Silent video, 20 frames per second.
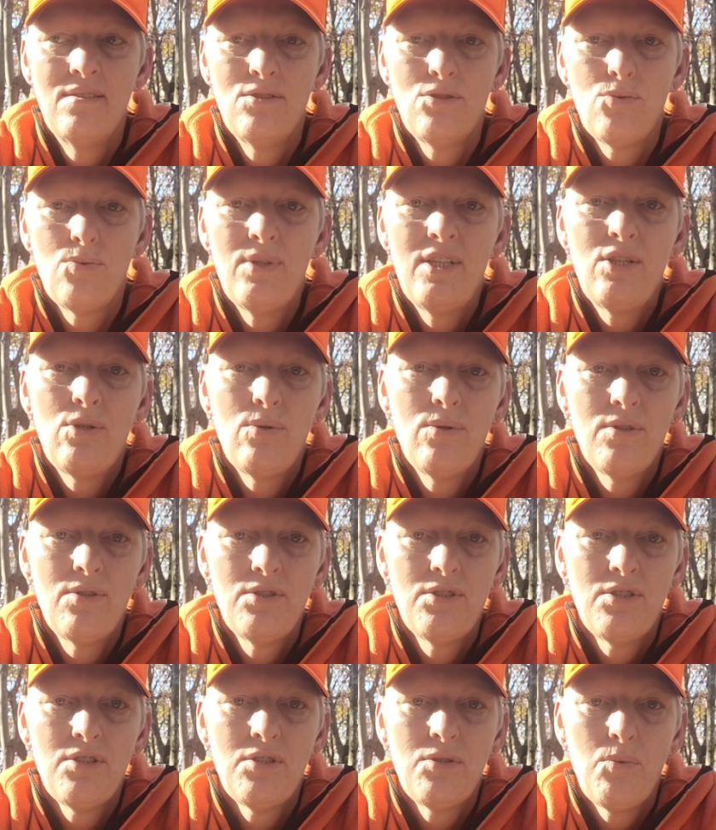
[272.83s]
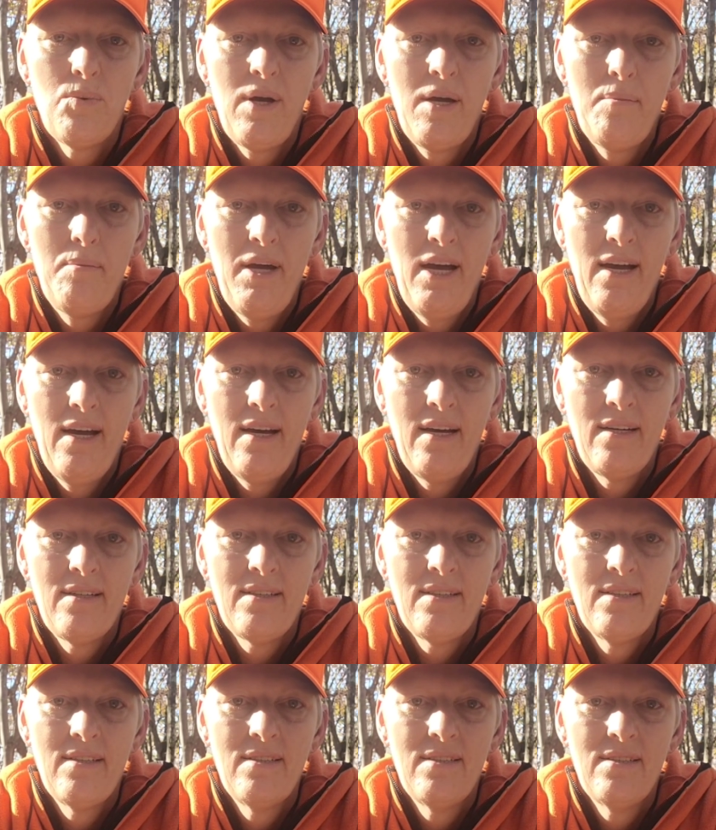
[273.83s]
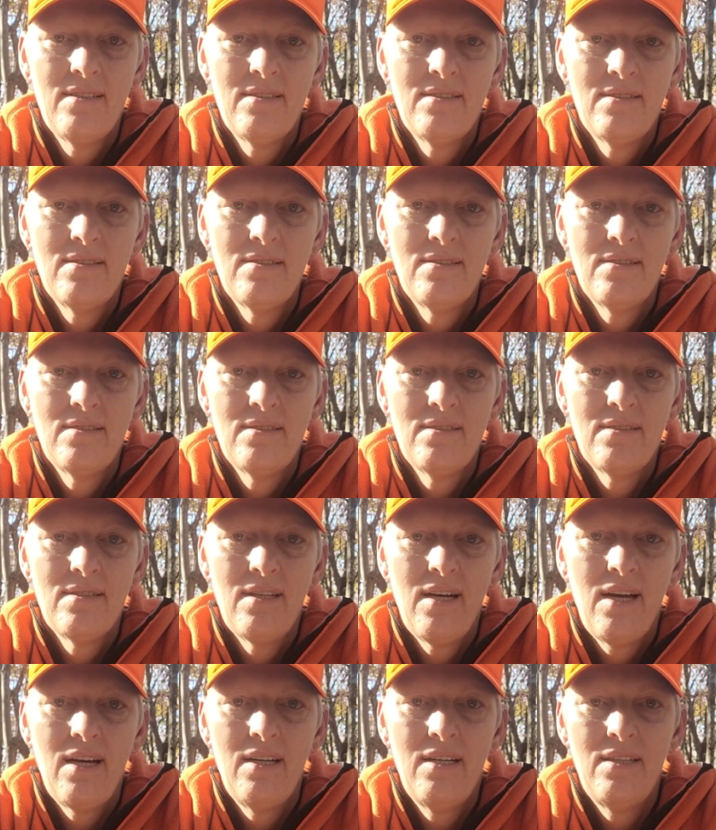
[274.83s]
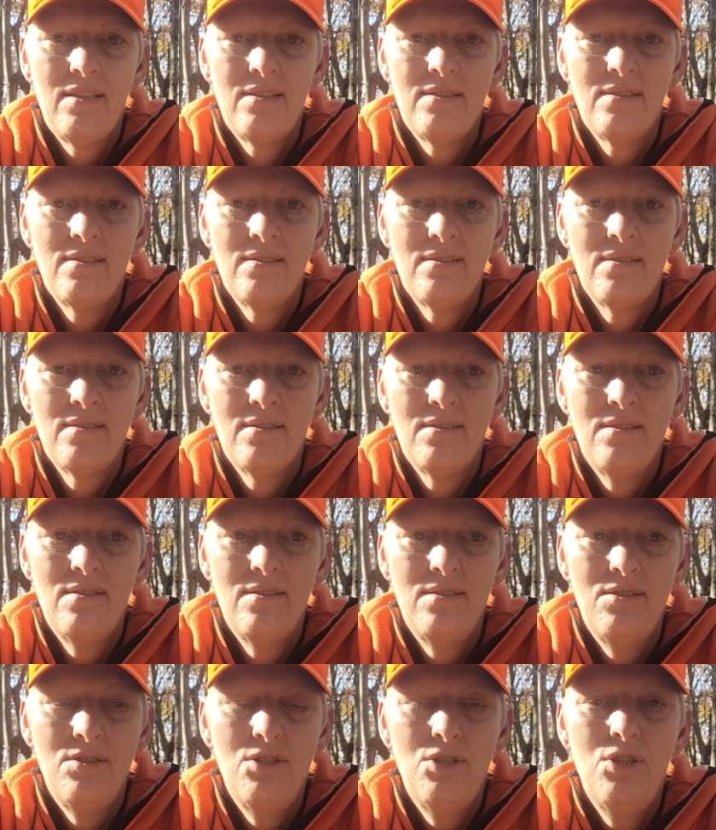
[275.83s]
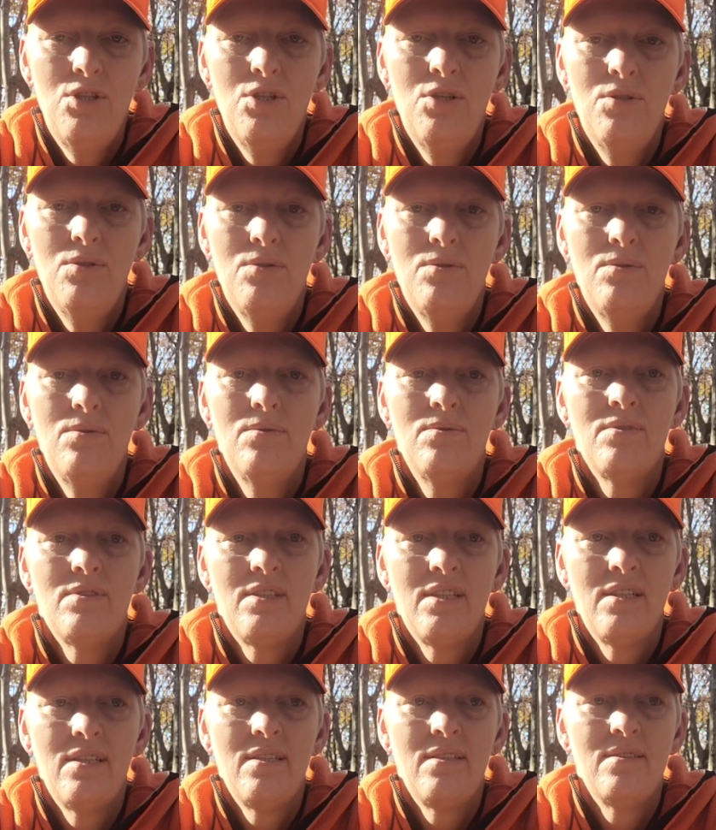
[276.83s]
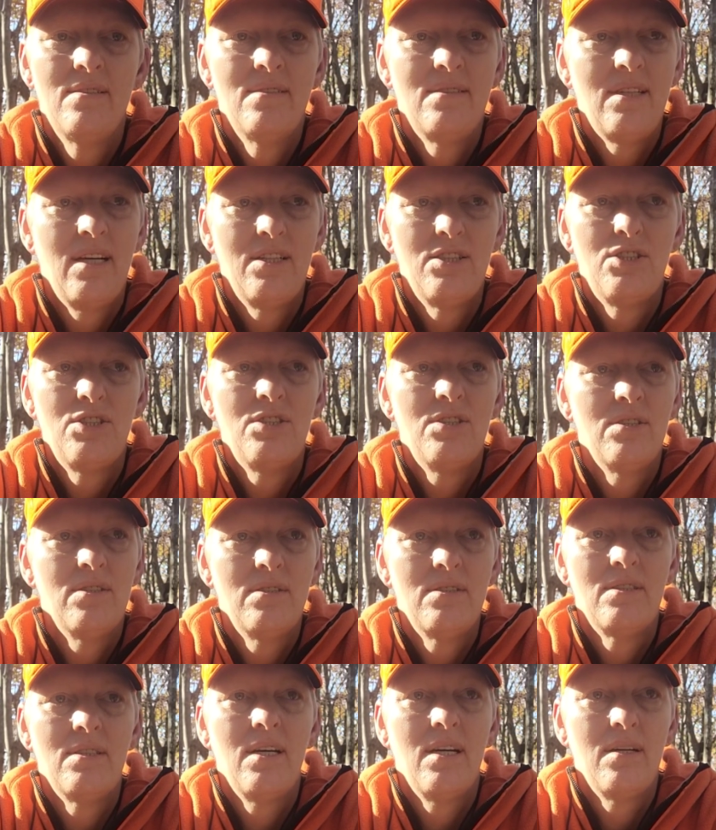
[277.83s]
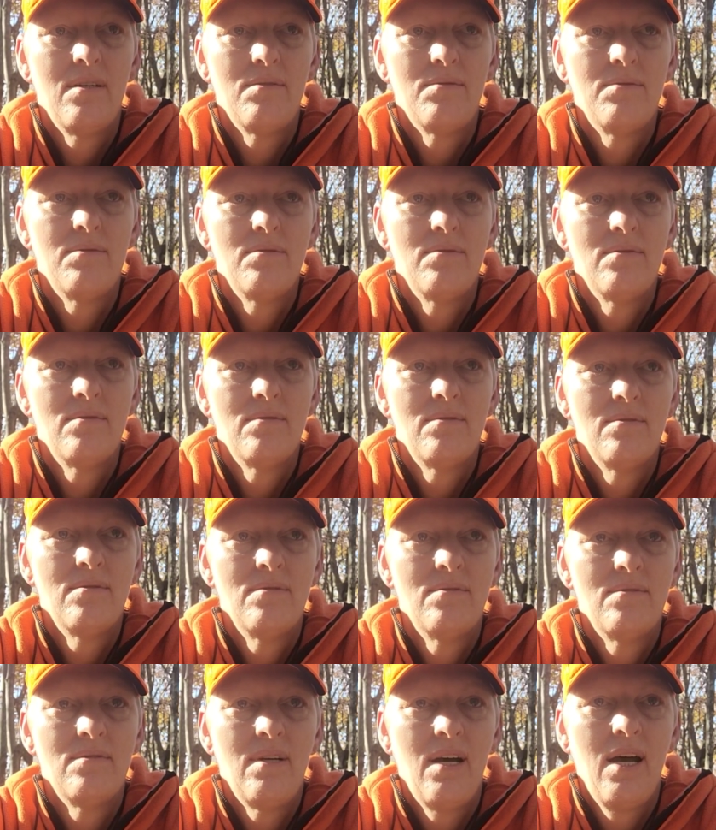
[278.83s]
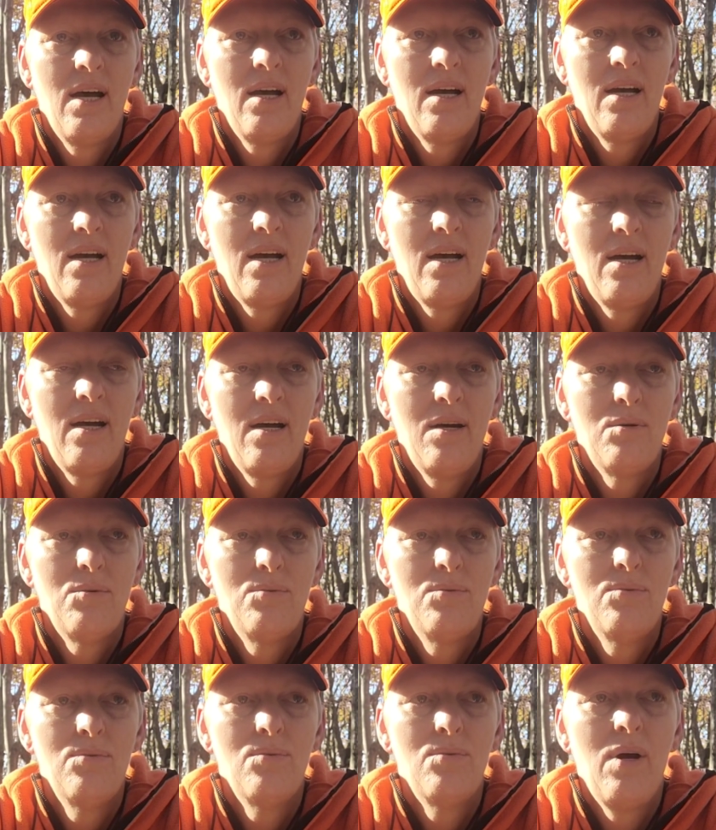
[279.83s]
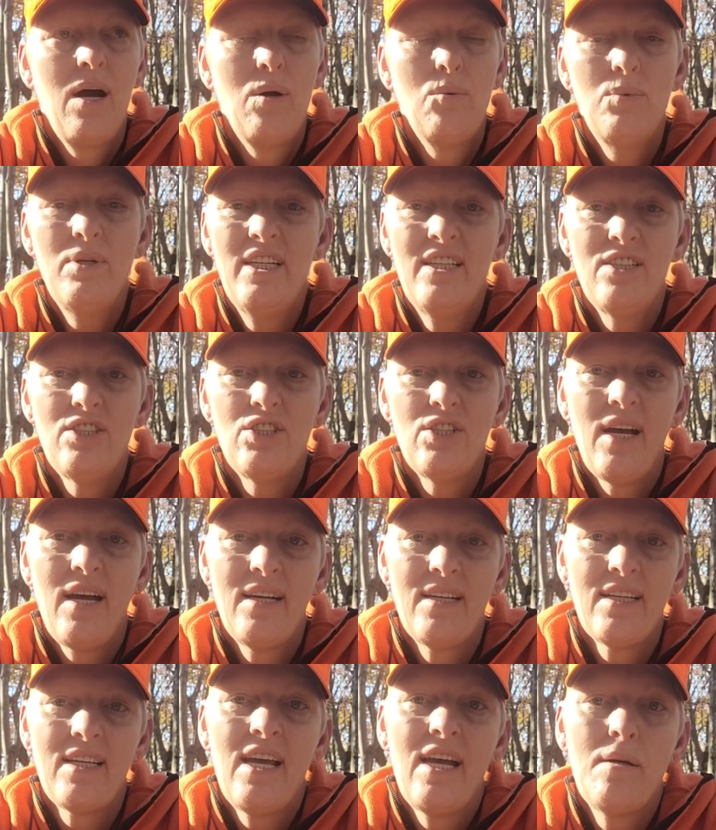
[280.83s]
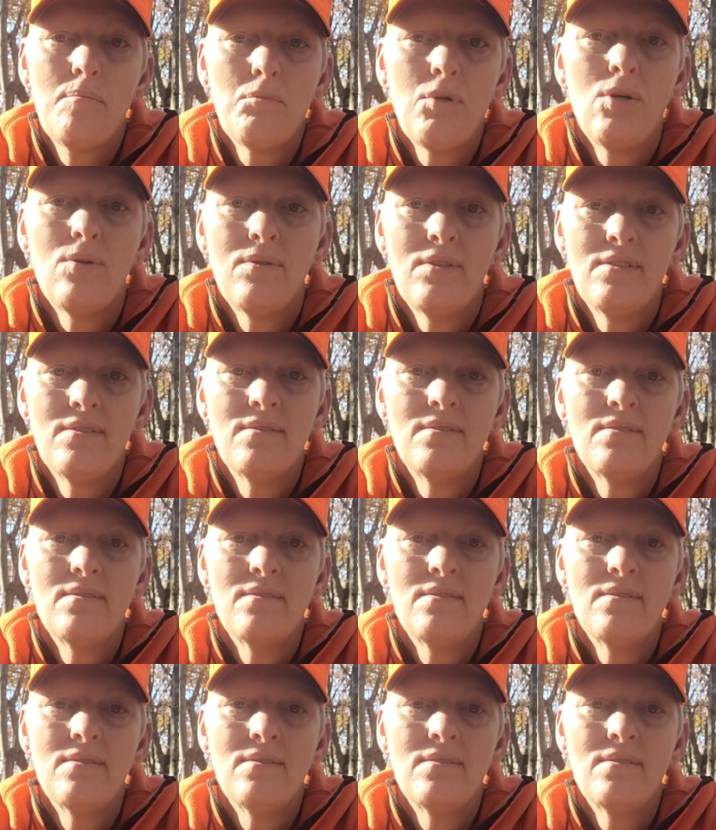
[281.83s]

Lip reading: 3/4 of the way back, I knew that I shouldn't have. I wish I'd have kept going.